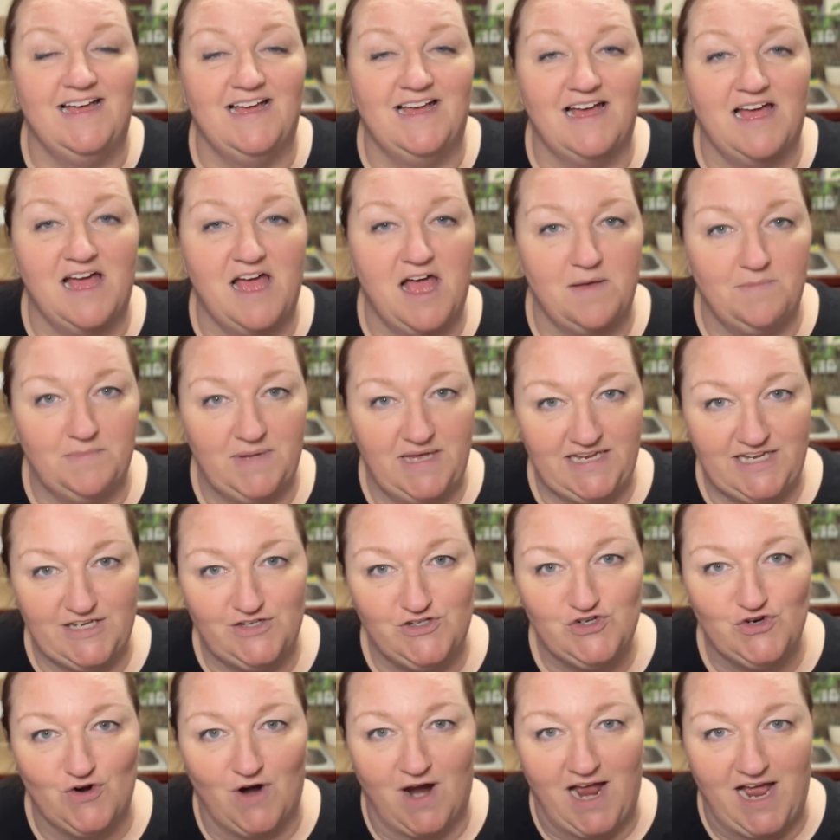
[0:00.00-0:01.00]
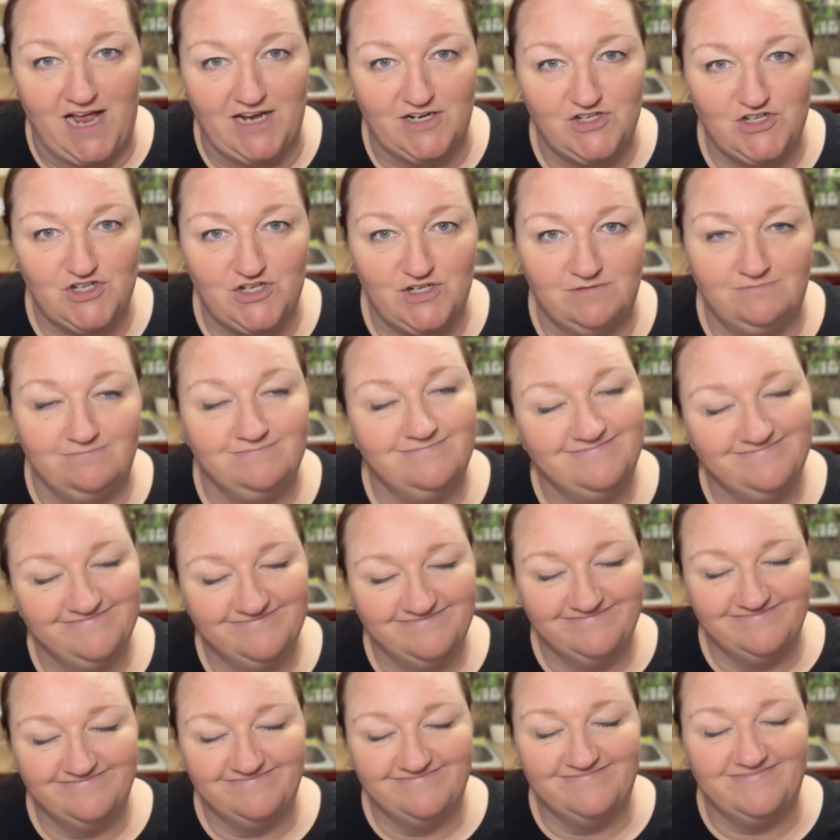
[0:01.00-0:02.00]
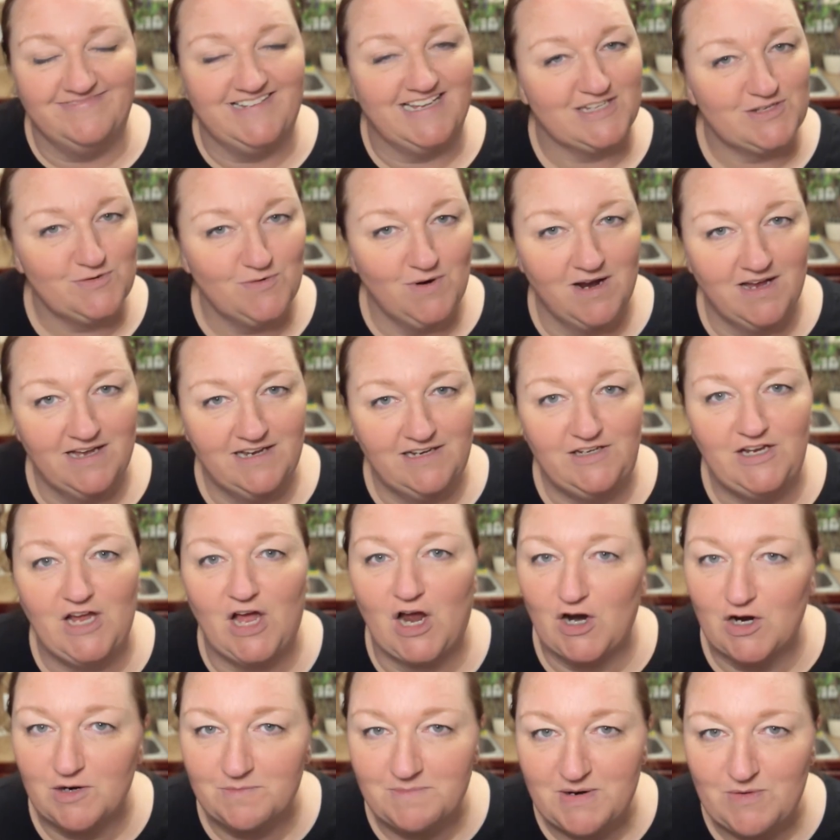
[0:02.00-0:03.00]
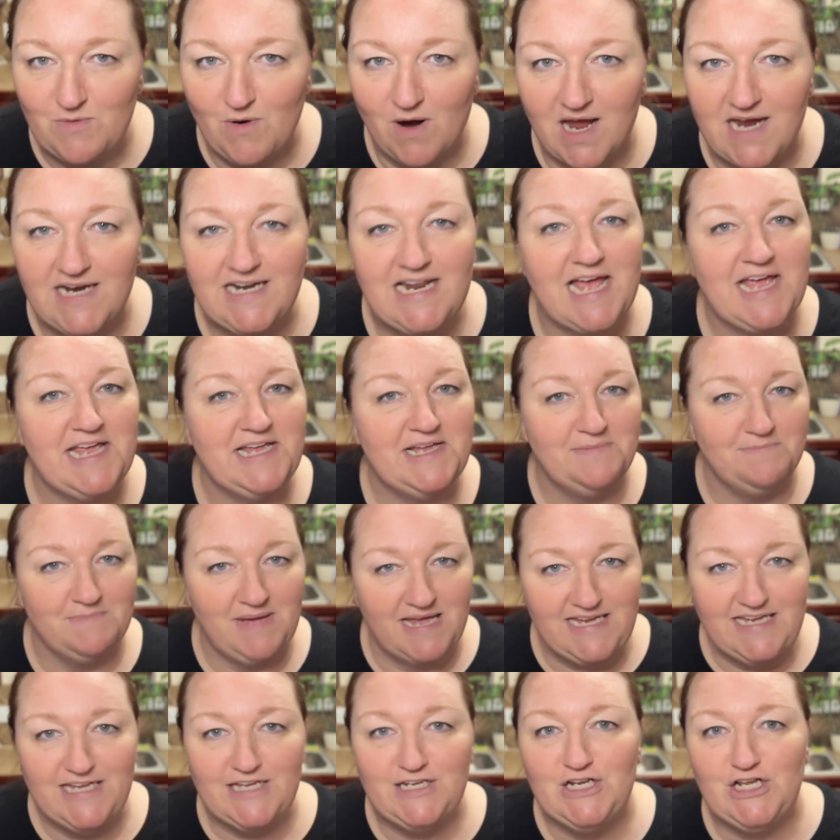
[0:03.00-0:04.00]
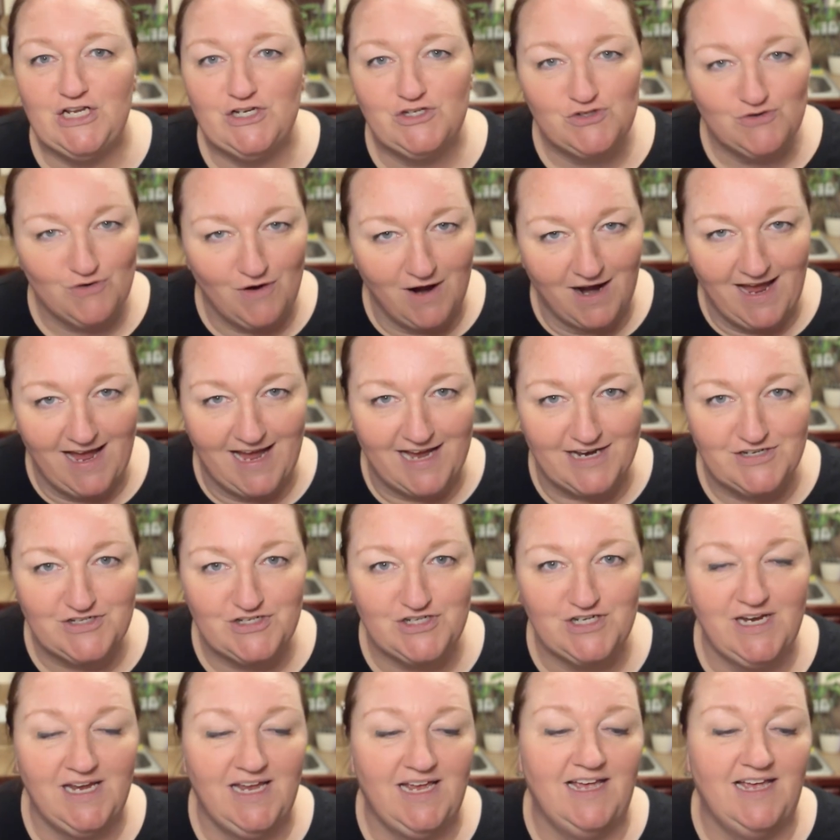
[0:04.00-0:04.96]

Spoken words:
I'm making trash. That's right. You heard me right. I am making trash.